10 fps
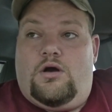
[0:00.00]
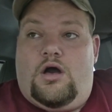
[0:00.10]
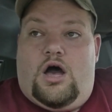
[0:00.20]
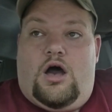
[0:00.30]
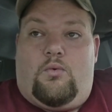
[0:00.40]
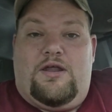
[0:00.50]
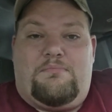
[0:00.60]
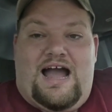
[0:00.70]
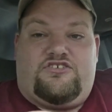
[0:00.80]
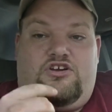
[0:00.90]
went
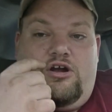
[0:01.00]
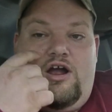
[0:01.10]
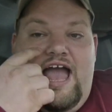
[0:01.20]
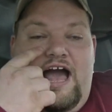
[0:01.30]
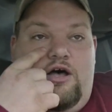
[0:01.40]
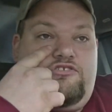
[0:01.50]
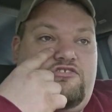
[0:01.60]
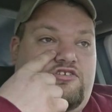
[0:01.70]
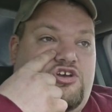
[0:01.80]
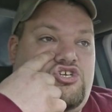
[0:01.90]
back to her
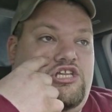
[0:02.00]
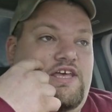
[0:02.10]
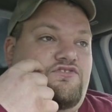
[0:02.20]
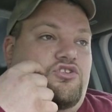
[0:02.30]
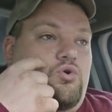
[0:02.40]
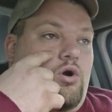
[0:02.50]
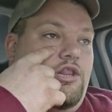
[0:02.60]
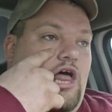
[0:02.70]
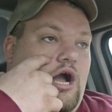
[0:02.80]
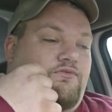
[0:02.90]
house because she leaves the door
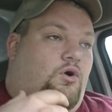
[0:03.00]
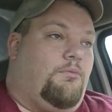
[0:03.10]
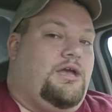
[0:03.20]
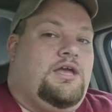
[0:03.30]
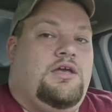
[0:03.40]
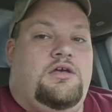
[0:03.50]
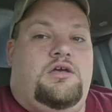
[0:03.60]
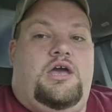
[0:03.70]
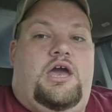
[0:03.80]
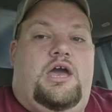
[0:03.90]
unlocked for me,
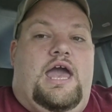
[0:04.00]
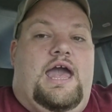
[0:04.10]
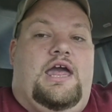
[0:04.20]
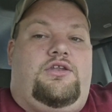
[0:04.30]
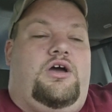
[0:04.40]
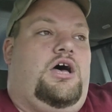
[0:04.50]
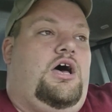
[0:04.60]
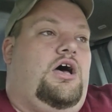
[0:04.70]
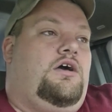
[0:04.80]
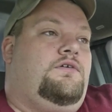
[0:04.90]
and
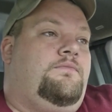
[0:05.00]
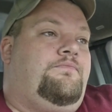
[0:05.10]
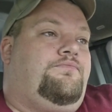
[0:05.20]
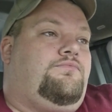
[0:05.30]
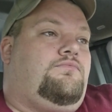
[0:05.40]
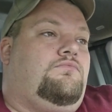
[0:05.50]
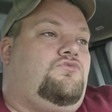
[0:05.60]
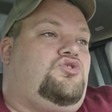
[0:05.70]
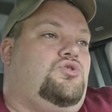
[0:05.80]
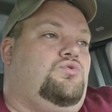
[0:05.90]

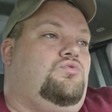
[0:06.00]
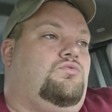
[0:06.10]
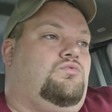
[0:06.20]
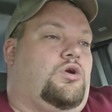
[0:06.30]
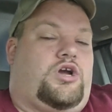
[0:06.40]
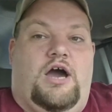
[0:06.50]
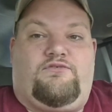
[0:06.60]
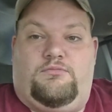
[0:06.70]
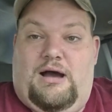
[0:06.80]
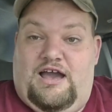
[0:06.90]
to
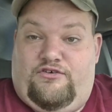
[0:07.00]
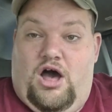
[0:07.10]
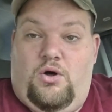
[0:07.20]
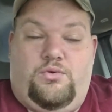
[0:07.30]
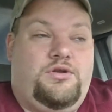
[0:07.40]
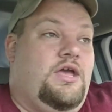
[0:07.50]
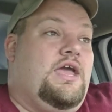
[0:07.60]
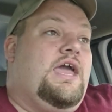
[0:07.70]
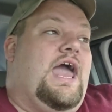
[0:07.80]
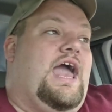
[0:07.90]
recover my phone.
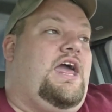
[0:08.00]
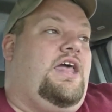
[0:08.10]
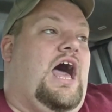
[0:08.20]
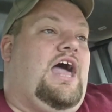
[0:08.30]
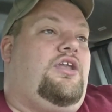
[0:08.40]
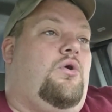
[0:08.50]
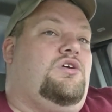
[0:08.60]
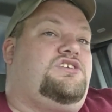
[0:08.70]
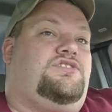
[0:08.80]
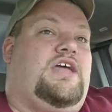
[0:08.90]
And I
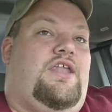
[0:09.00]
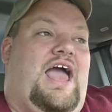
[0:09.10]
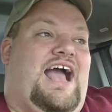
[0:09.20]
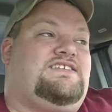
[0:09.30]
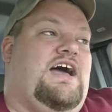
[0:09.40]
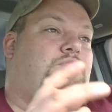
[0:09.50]
noticed that as I